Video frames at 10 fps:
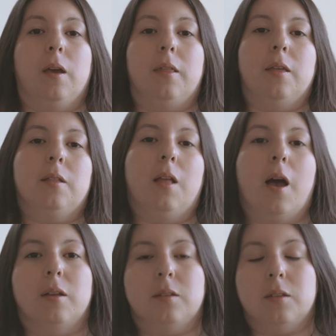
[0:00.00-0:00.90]
And then
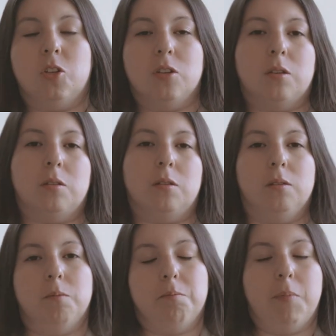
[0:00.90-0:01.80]
last, just
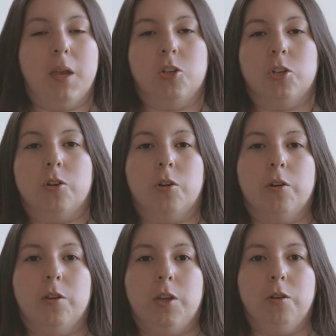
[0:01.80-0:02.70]
make
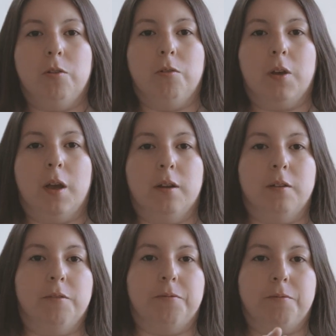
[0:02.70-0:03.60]
sure you kind
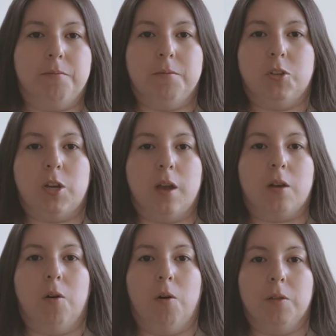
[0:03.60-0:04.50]
of
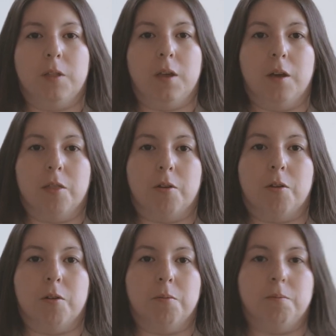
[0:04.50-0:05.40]
check all the
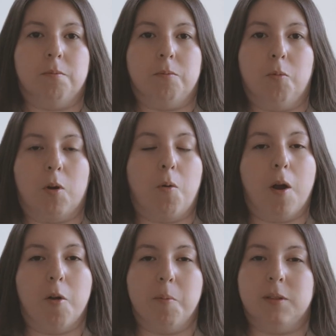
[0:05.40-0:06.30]
other
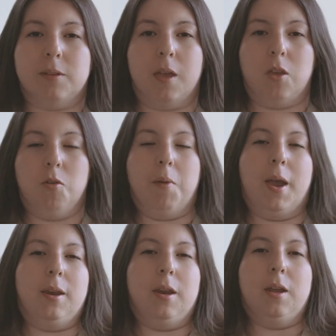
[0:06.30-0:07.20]
requirements that you
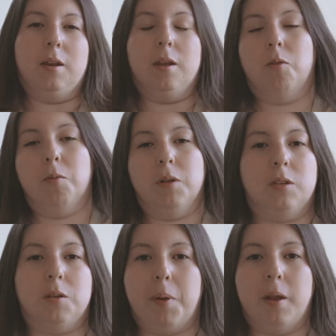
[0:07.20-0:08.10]
might need. It'll really
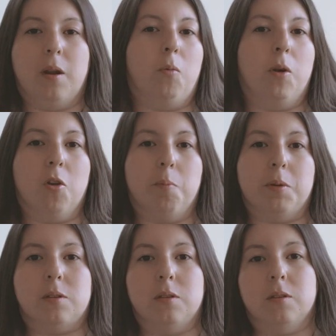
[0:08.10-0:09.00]
depend on what your
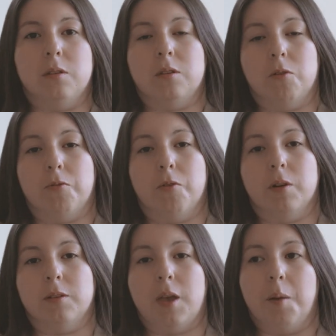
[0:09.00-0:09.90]
business is. So for
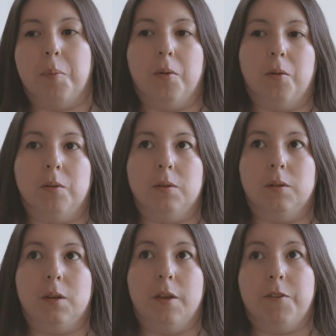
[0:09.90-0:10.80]
example,
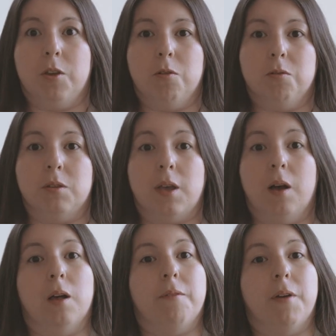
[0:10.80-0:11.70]
if you
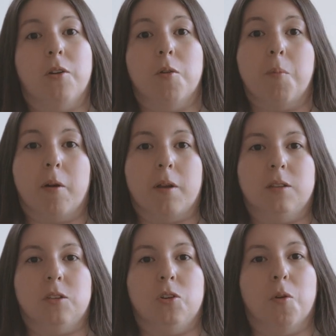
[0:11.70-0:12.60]
sell at vendor
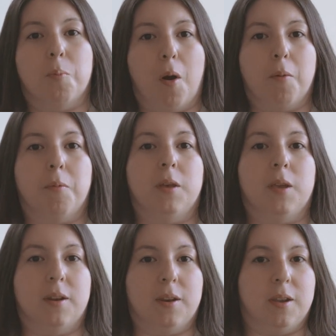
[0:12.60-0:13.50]
markets, you're probably
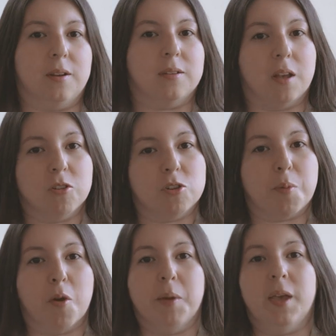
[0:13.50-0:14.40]
going to need a seller's
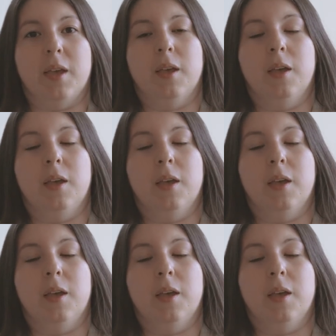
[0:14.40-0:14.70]
permit,